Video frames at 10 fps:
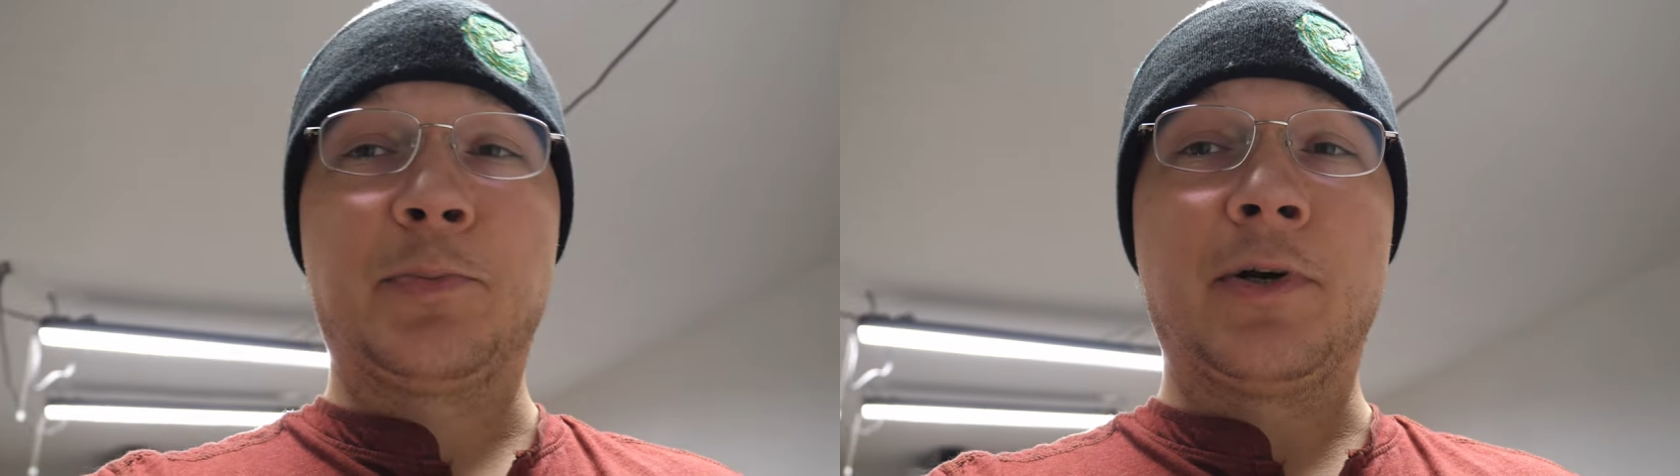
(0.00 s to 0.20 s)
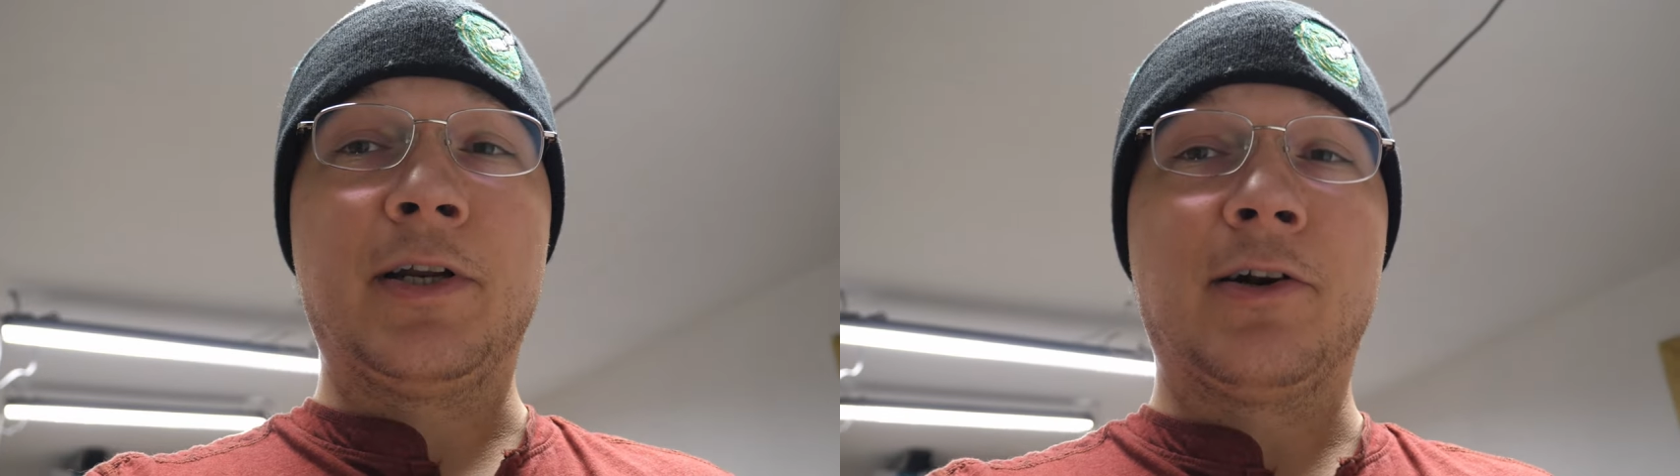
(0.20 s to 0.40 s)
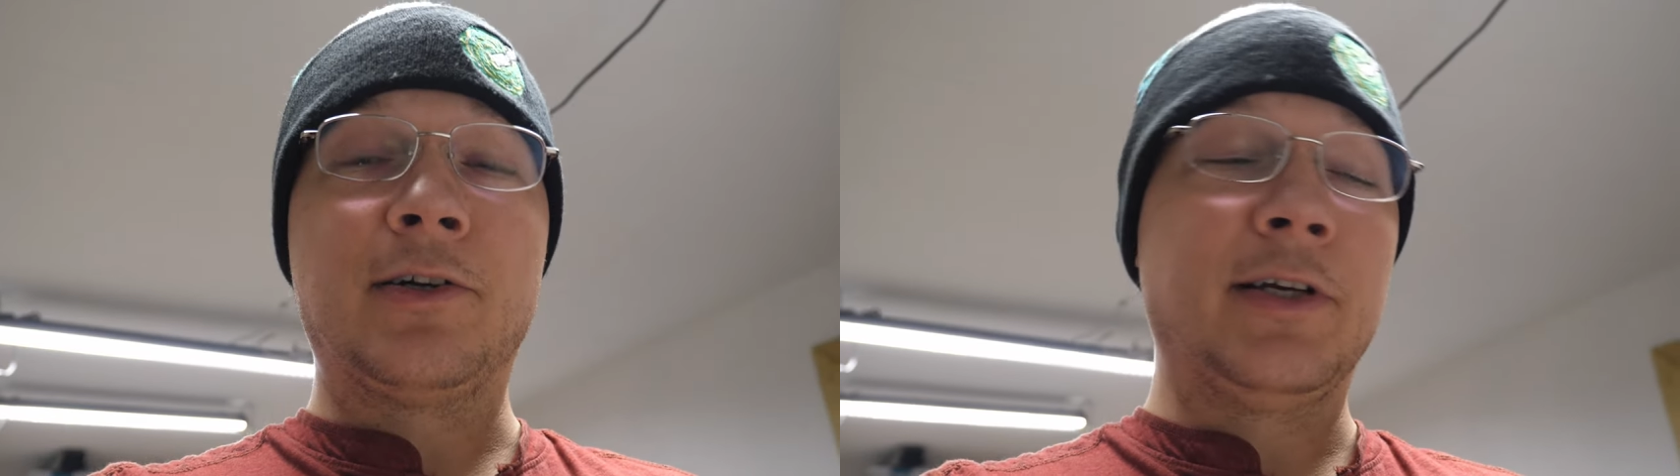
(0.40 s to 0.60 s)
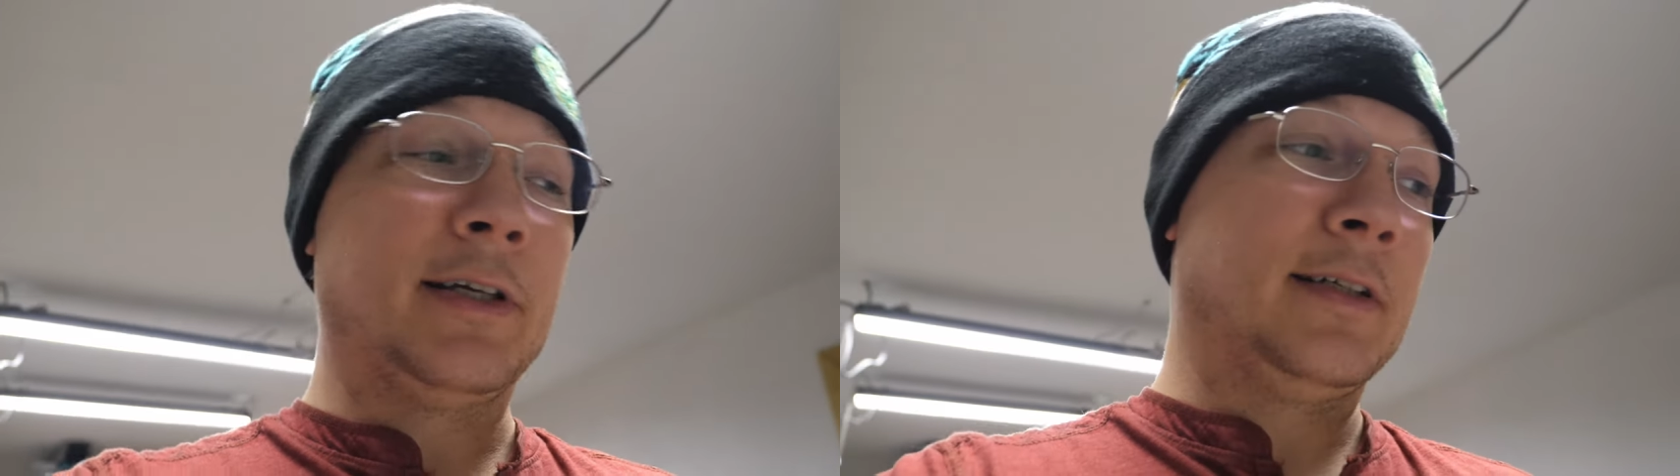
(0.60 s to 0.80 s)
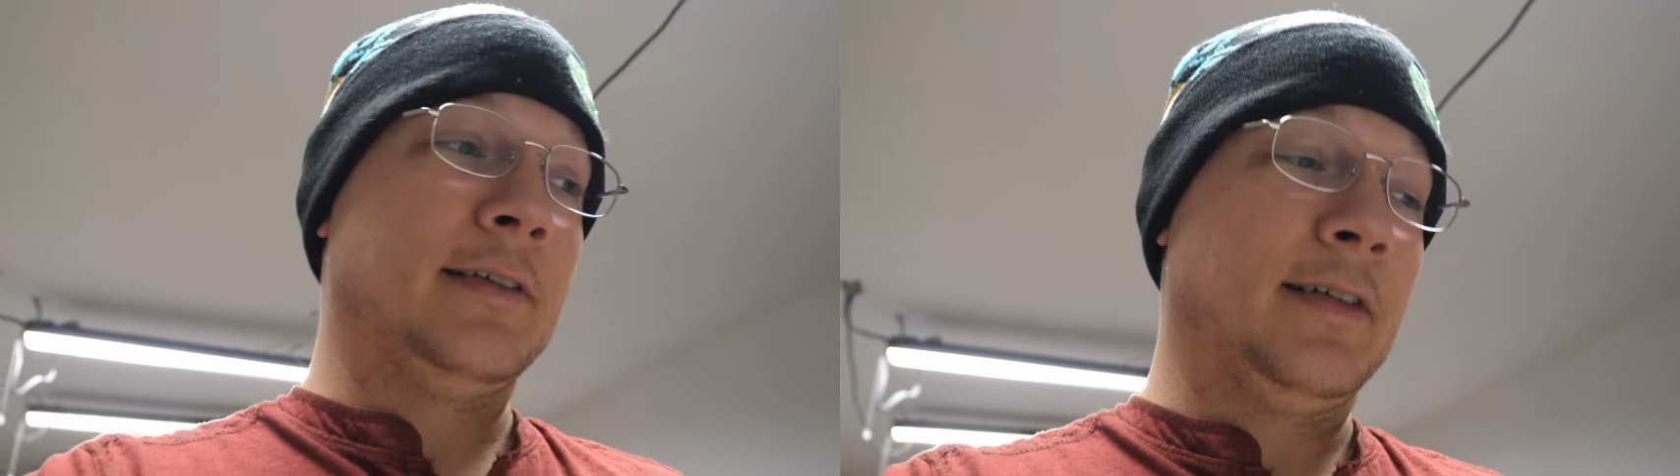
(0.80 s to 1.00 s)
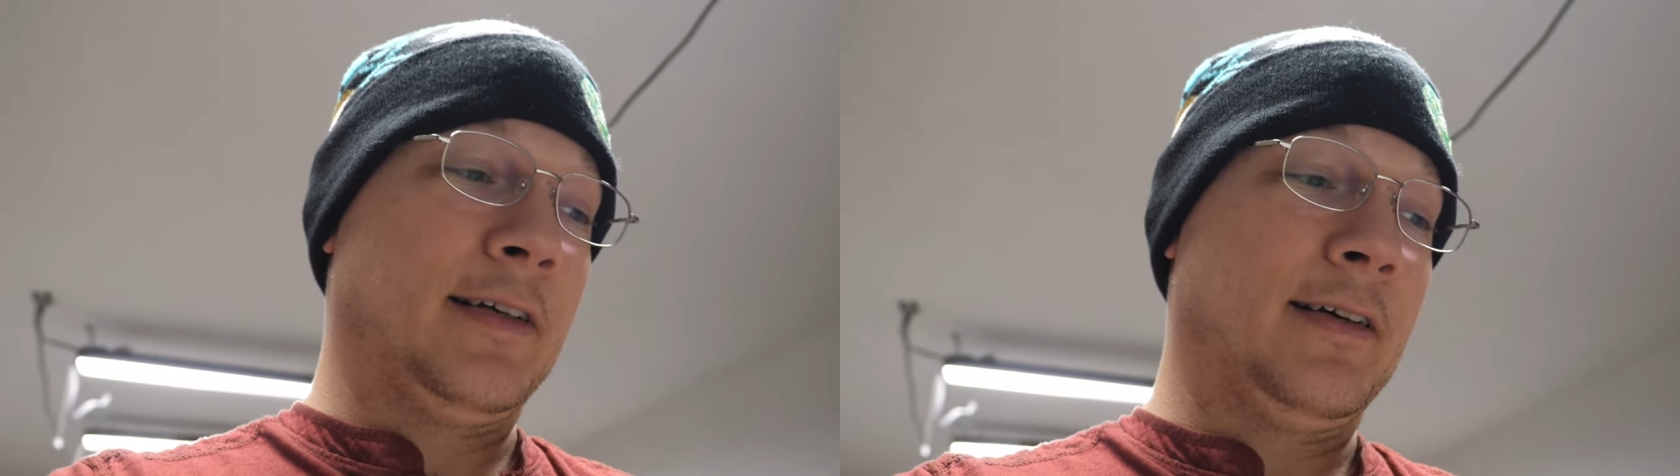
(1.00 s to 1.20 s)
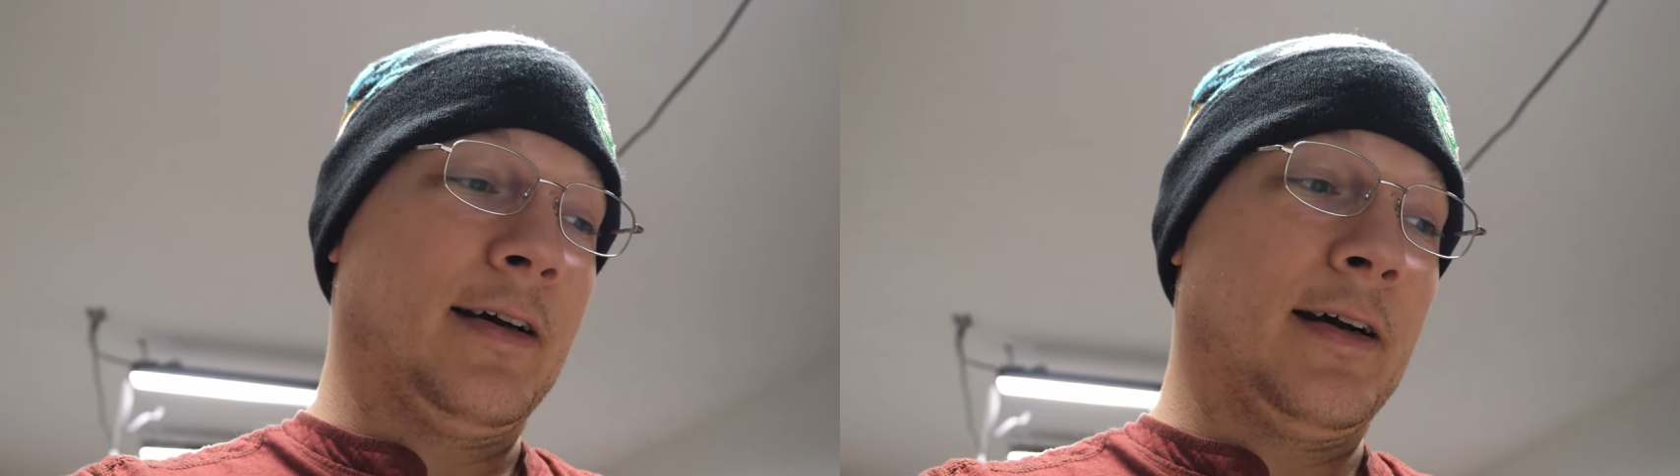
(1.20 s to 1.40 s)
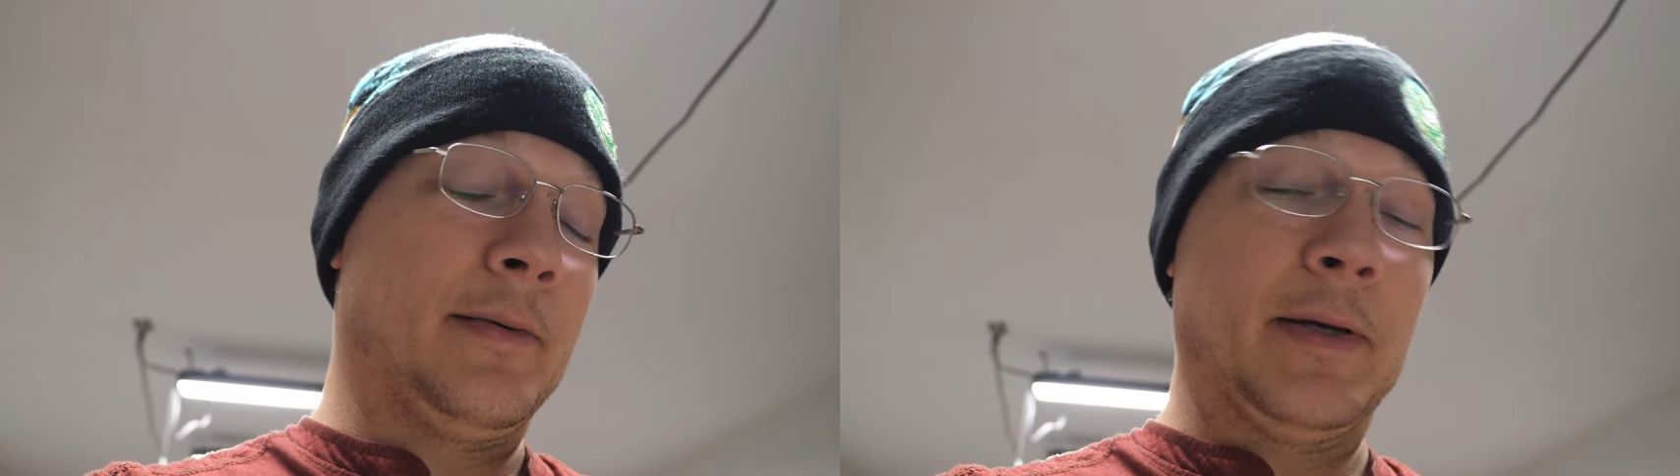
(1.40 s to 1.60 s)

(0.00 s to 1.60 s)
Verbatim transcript: pretty darn good uh,